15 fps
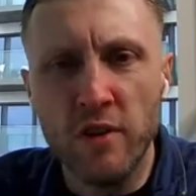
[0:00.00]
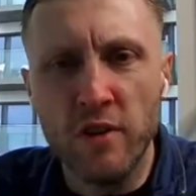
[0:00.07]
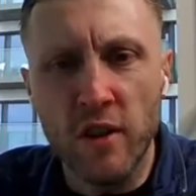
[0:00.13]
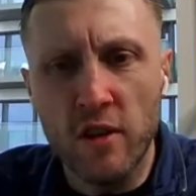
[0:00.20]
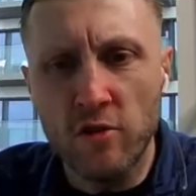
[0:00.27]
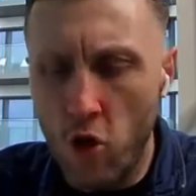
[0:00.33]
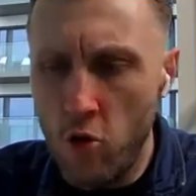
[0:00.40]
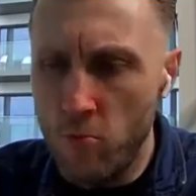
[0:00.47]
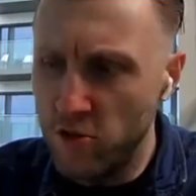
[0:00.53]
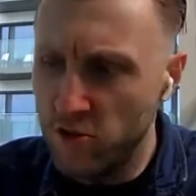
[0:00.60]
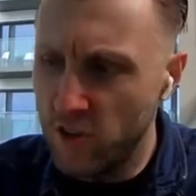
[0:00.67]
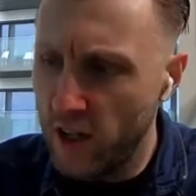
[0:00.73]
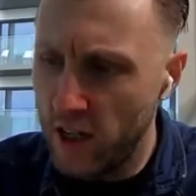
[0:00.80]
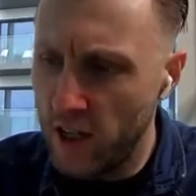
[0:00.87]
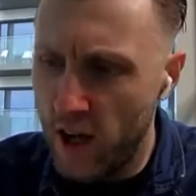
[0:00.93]
Is it is
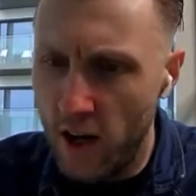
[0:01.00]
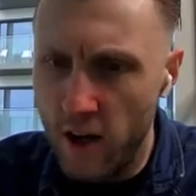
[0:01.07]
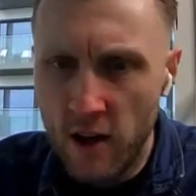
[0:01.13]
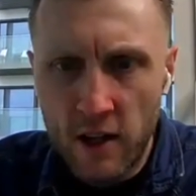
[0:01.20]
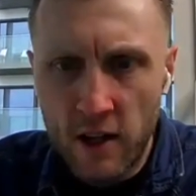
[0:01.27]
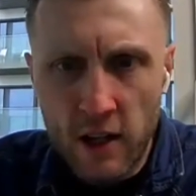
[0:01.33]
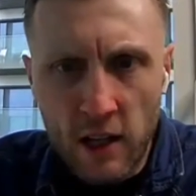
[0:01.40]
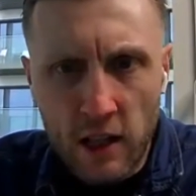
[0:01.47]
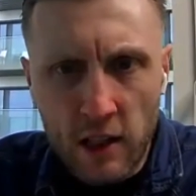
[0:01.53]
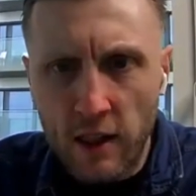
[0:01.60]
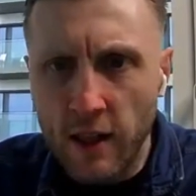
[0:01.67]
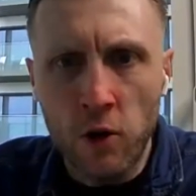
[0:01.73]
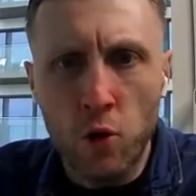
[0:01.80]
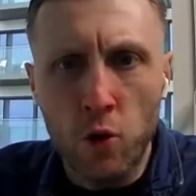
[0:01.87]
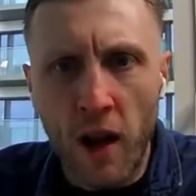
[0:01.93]
almost like an a uh,
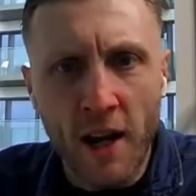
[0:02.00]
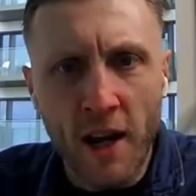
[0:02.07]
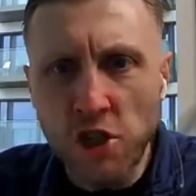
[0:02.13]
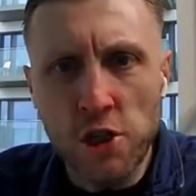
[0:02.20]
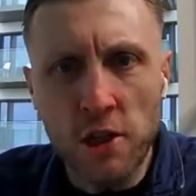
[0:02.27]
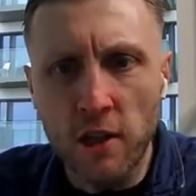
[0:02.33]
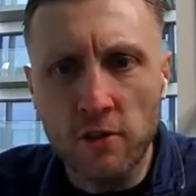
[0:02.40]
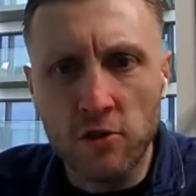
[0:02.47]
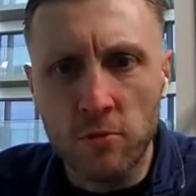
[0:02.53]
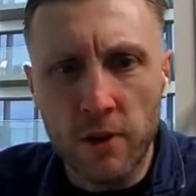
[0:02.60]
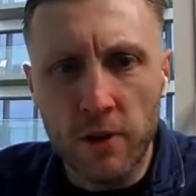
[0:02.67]
lingo nationalism?